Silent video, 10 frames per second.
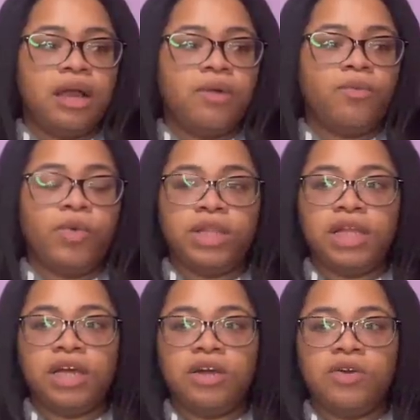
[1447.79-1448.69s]

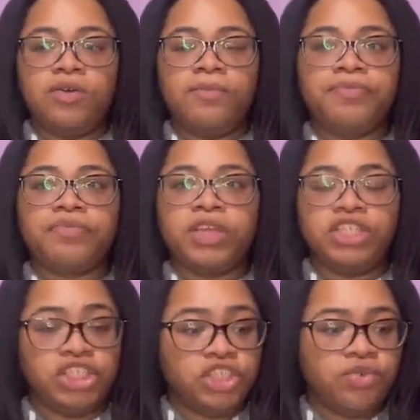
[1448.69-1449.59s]
Willow,
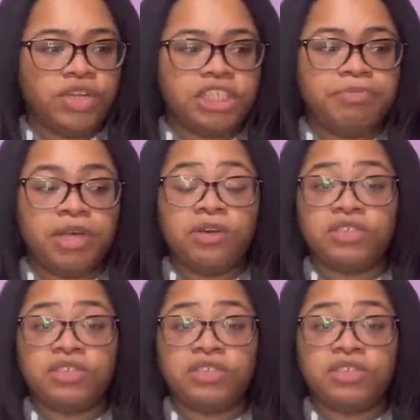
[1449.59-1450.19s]
she's doing a spell.